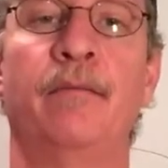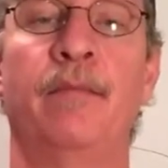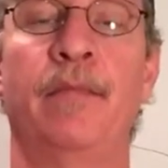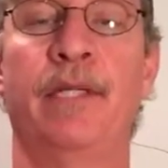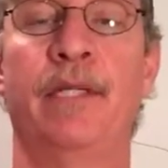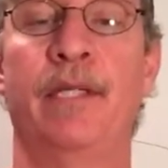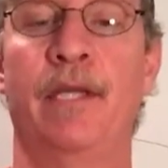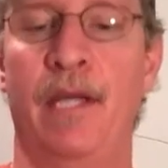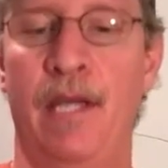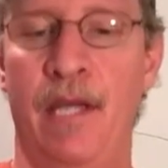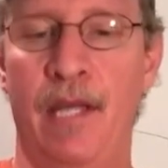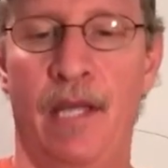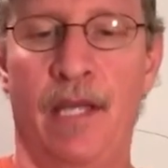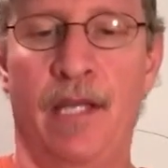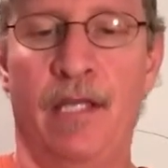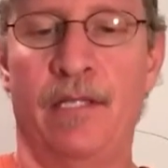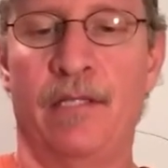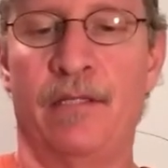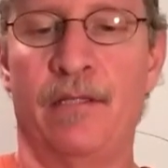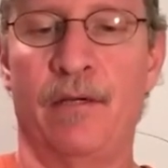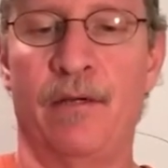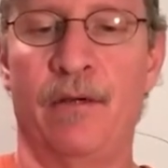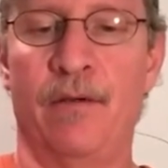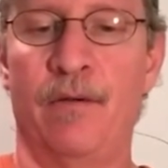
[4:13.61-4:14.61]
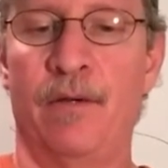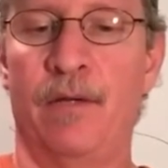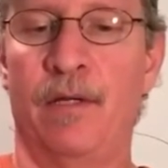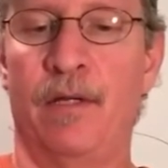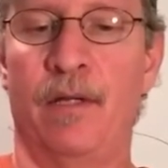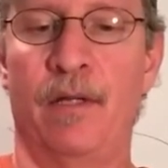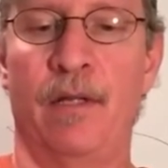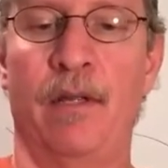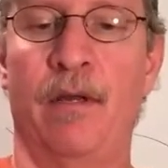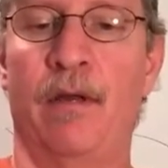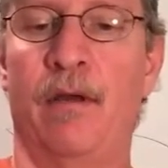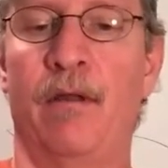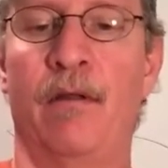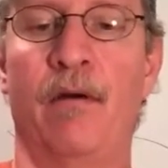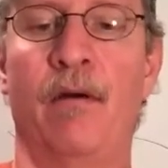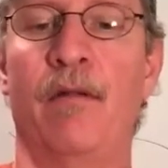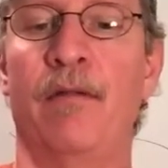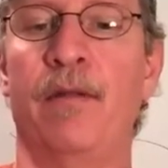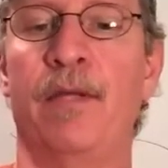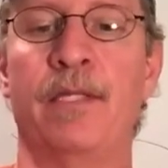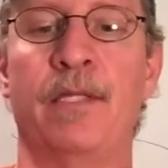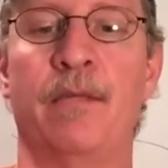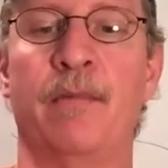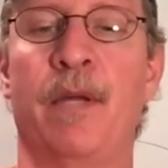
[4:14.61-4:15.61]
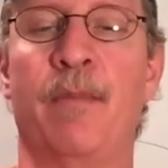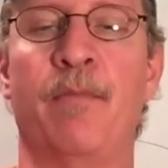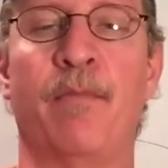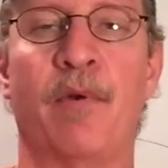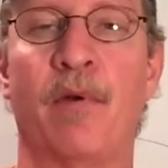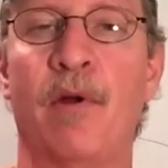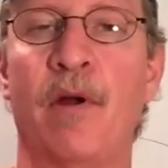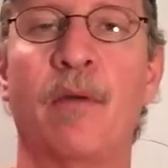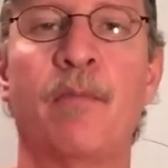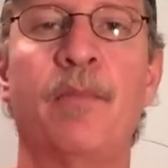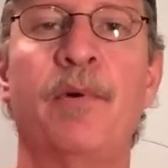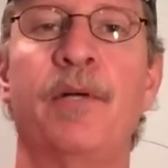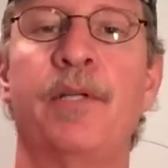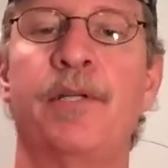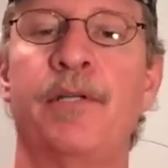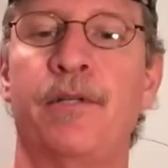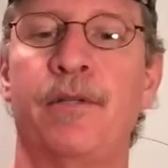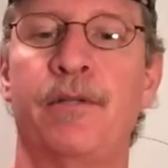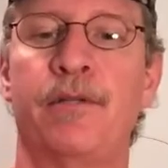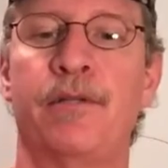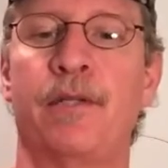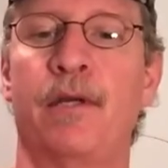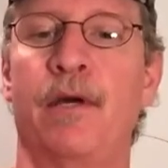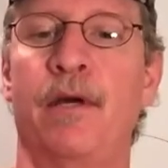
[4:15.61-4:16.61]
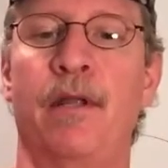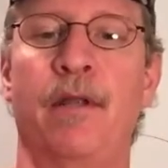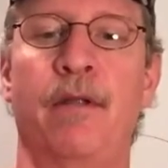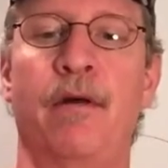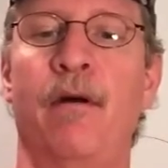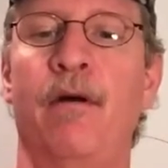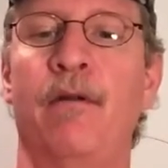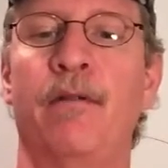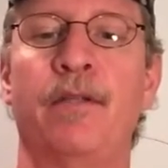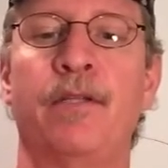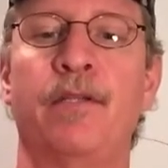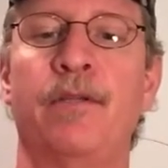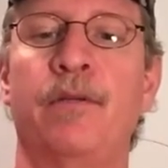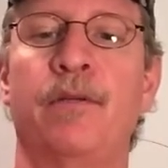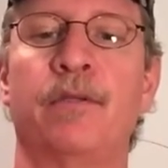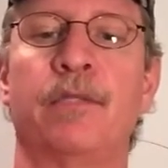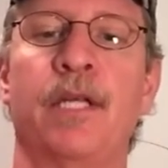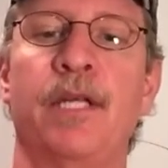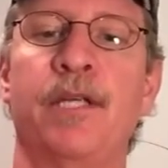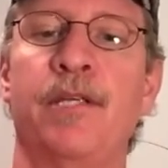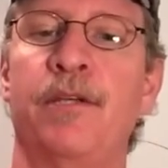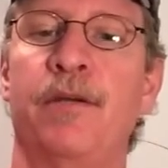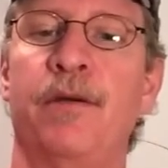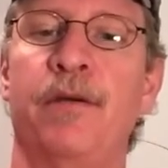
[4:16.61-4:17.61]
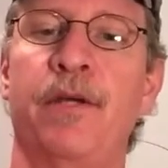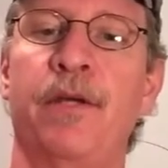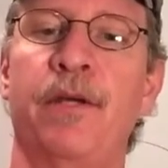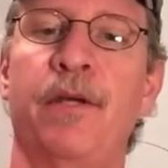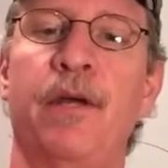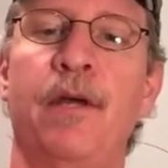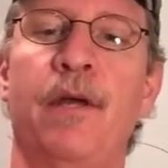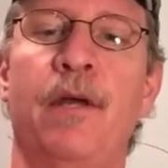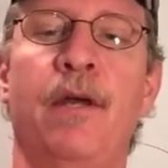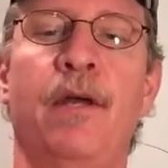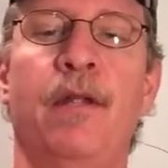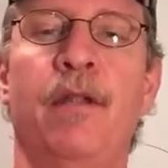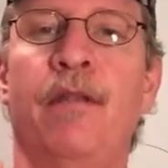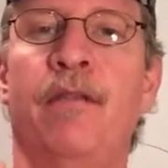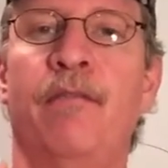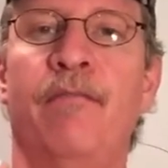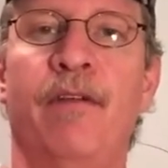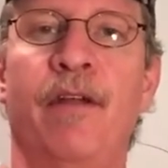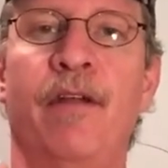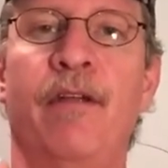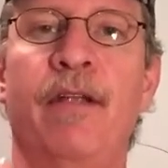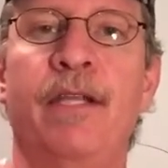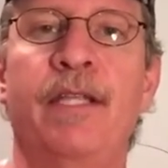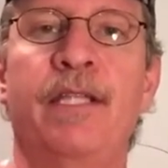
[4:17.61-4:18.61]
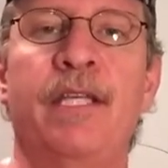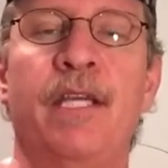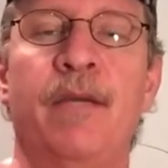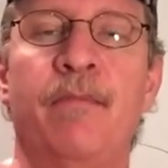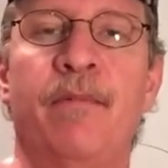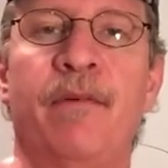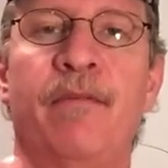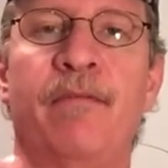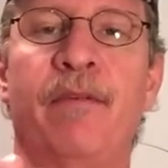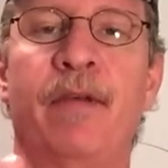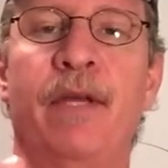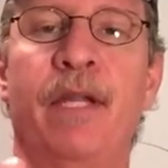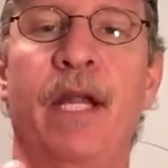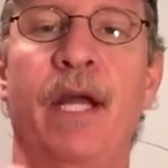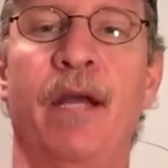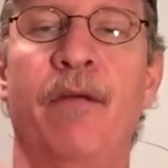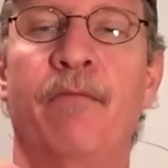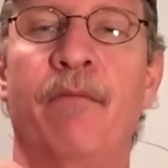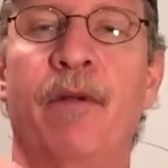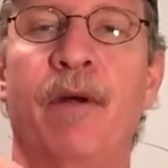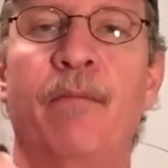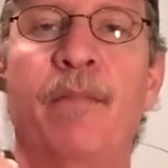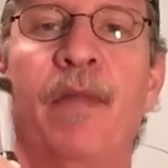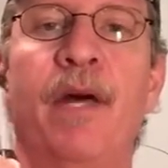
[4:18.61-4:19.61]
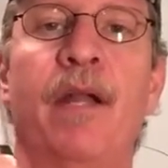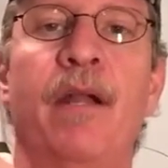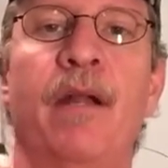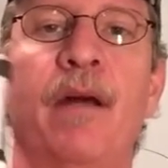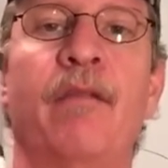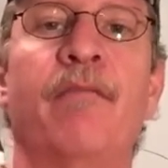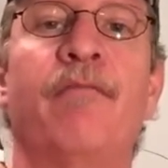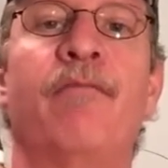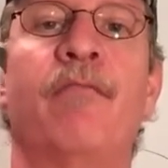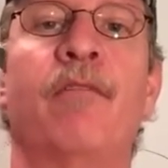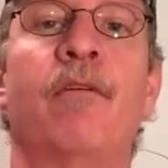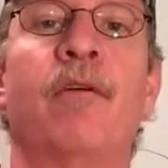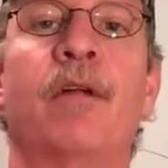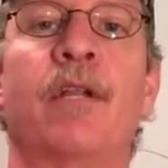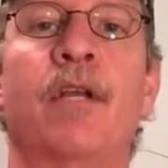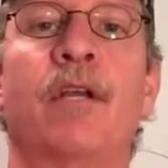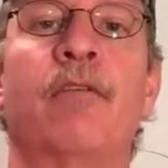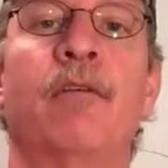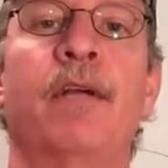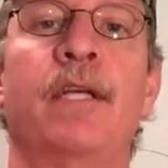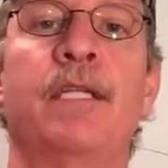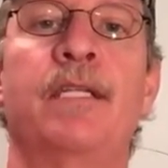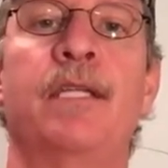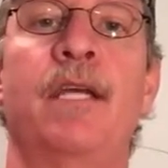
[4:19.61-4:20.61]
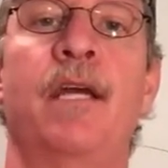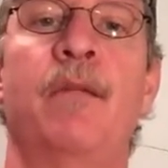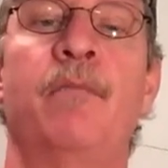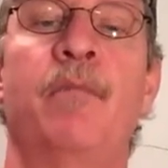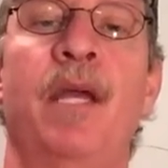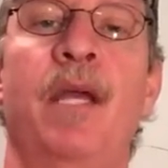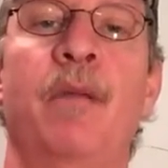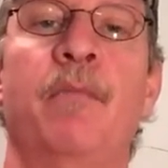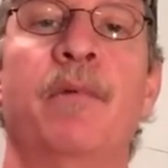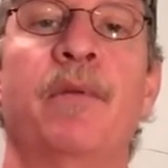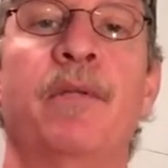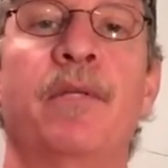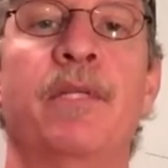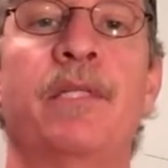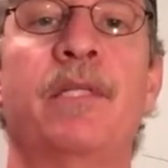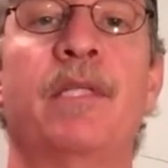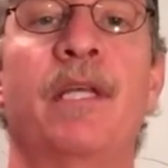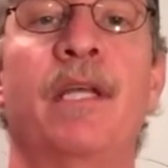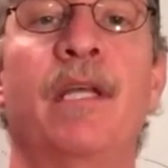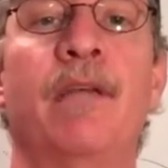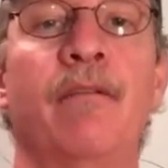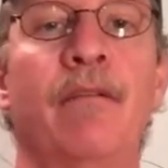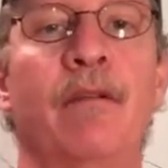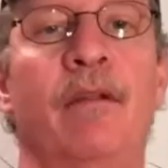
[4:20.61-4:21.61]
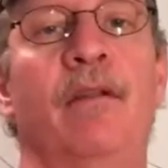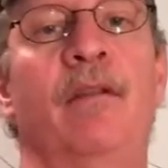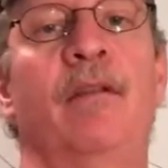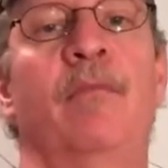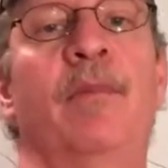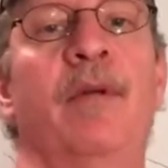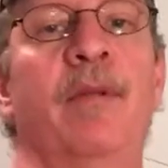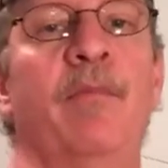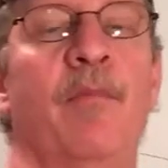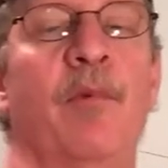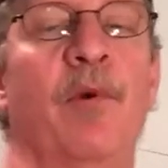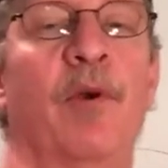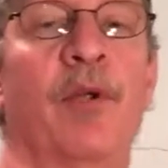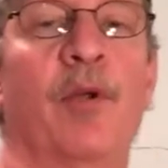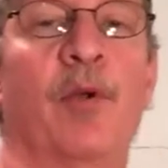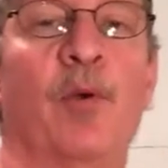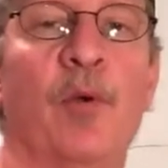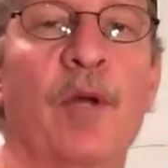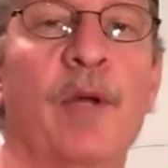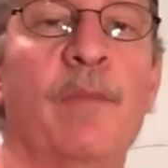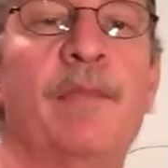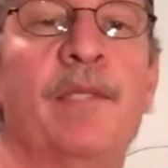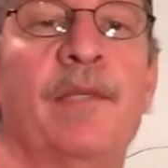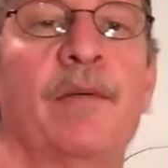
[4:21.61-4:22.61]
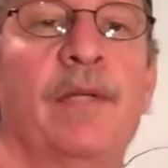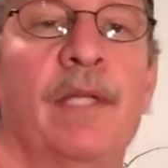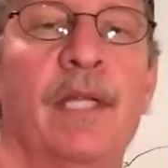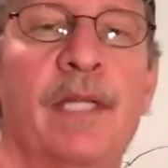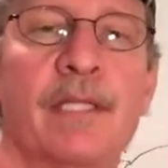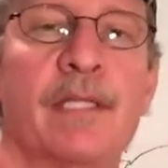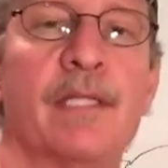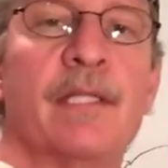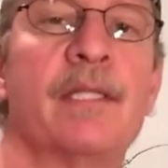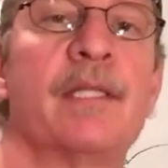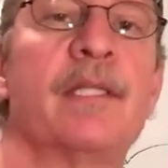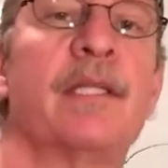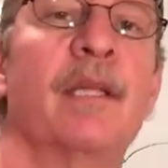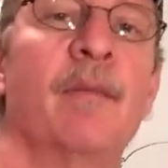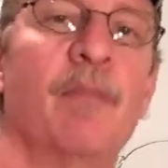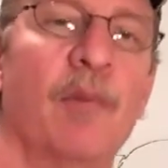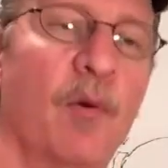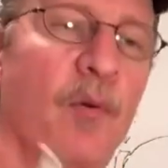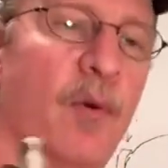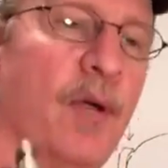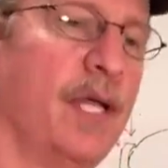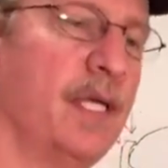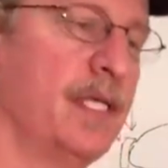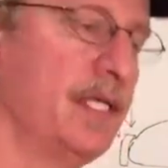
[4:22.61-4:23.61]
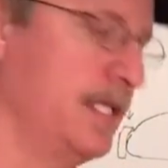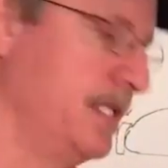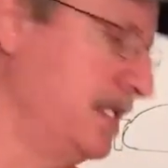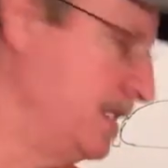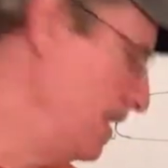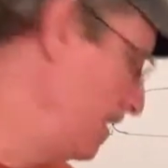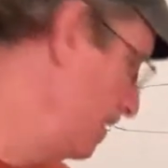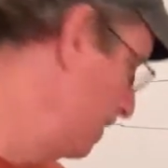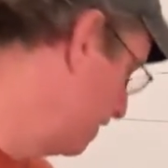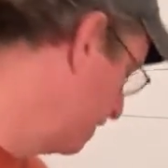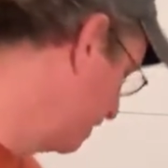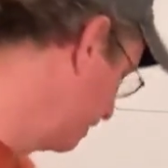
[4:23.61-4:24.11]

But so on all these, on my prong pushers, on all the tools I show you, the very tip of it, I rub that on 400 grit sandpaper just to give it a little bit more grip so it doesn't slip away as easy.